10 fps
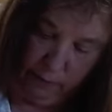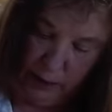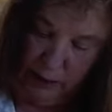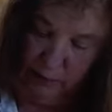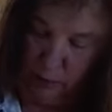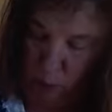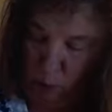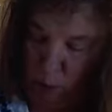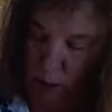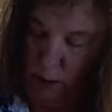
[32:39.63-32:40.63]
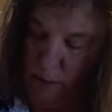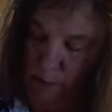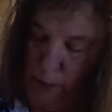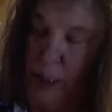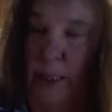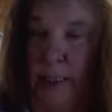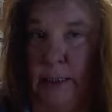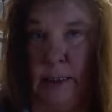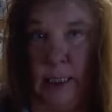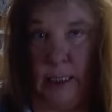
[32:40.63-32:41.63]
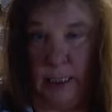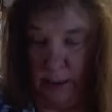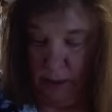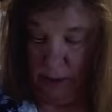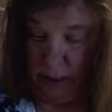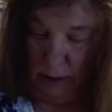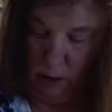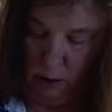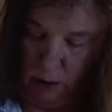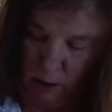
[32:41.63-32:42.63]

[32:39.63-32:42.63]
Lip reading: even more. It's going to get thicker.